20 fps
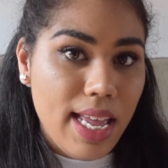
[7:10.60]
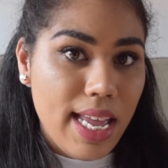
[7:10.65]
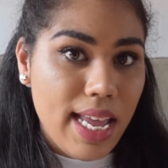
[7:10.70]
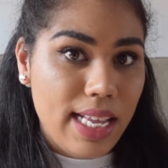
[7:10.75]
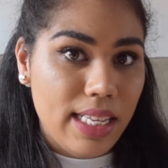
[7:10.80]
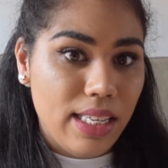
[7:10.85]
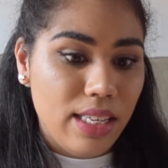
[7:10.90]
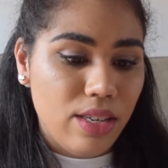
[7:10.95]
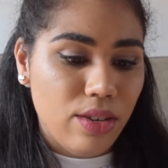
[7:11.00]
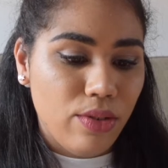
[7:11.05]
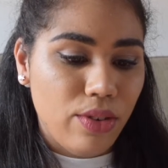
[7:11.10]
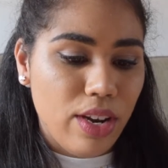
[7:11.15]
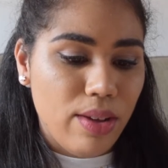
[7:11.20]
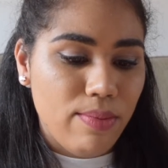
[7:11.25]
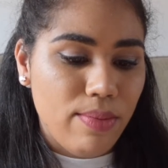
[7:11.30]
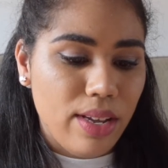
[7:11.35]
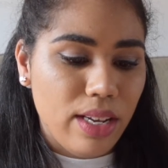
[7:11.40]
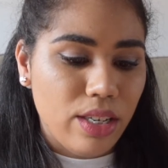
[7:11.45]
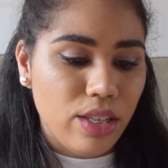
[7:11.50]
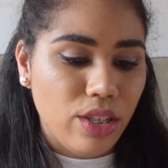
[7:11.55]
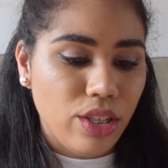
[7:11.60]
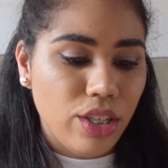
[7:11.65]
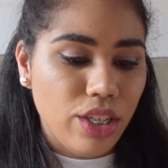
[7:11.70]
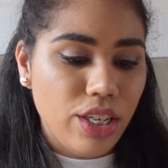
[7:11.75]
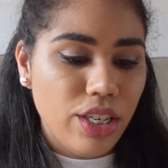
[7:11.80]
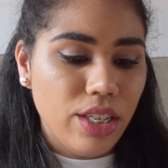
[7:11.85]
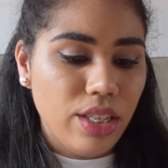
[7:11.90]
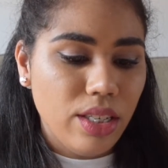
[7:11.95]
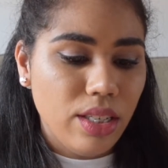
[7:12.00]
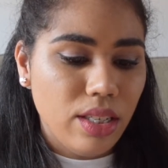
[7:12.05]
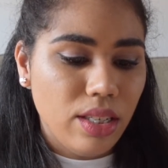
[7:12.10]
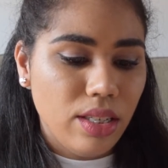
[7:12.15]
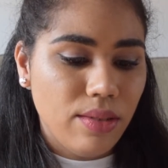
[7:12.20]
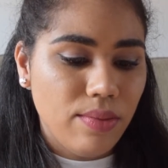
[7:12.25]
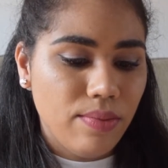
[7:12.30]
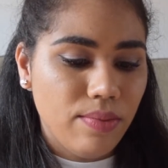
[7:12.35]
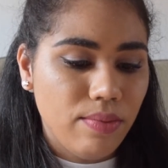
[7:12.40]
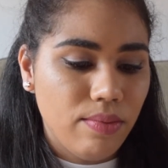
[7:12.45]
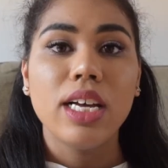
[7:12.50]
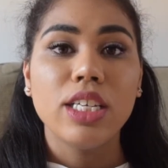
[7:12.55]
Instagram pictures.
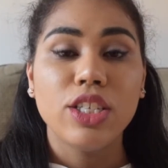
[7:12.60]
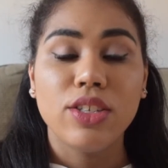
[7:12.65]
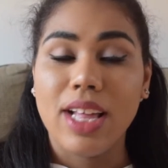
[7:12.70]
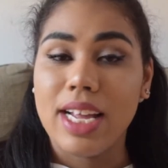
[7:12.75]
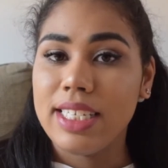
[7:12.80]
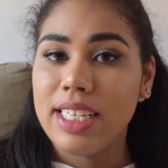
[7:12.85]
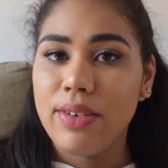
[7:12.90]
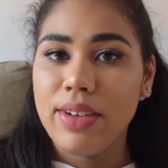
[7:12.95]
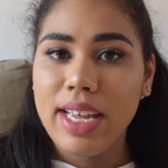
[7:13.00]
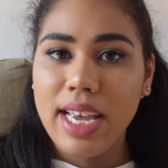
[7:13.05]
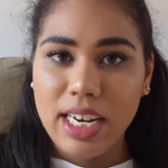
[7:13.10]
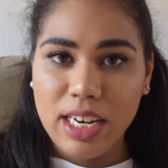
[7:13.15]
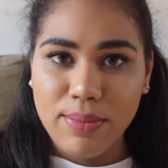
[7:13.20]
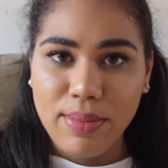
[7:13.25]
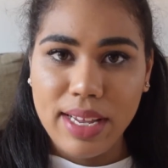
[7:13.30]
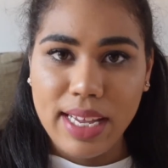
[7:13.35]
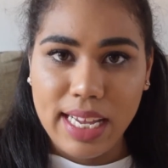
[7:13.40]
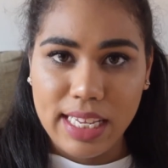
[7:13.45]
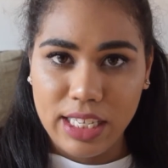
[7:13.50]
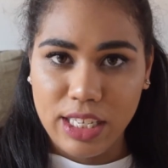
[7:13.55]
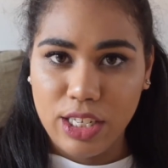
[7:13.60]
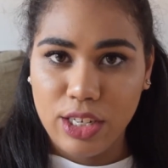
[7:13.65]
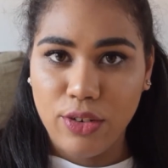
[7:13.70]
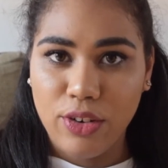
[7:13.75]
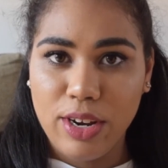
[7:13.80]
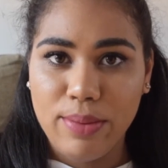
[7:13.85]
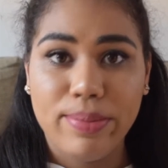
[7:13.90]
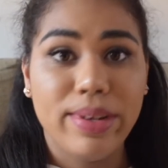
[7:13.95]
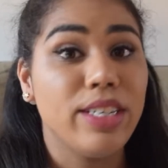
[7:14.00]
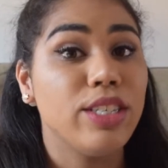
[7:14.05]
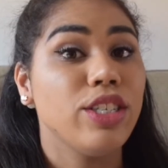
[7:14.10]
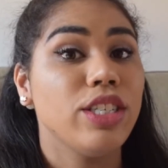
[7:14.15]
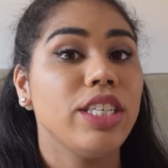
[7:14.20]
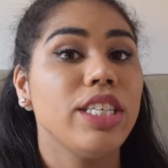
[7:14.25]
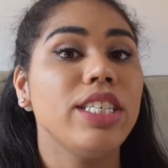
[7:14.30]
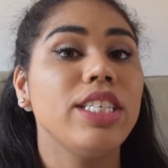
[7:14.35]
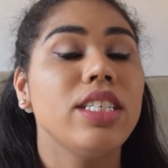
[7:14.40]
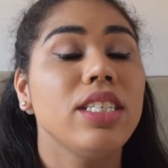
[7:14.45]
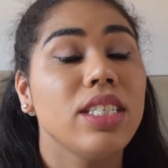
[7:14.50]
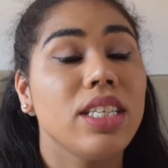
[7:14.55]
So that's how I edit my Instagram
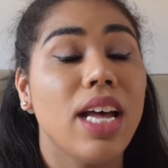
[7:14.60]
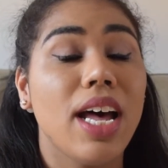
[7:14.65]
pictures.